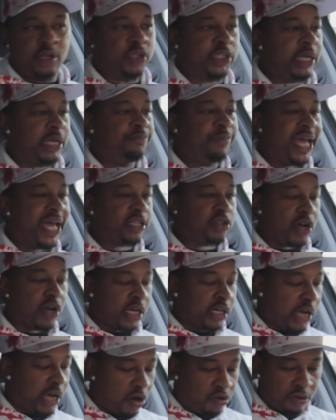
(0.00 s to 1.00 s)
drive. Can you sit back so
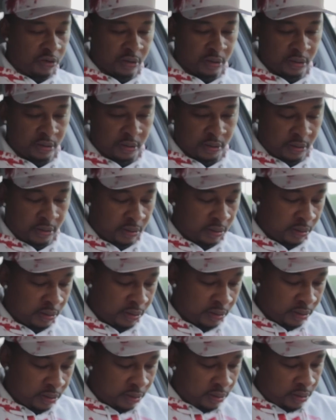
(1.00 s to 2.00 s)
I can go? You good? You
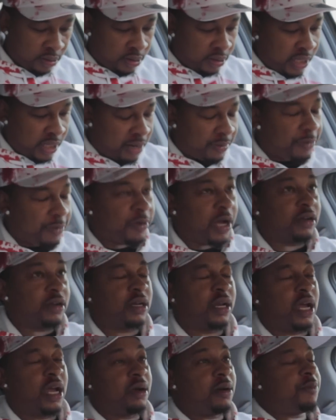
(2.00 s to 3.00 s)
don't need to go to the hospital. Damn, I'm,
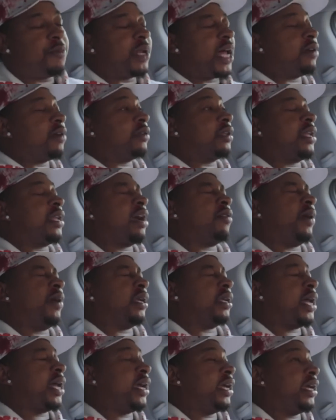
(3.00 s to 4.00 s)
uh, yeah, I'm light, lightweight.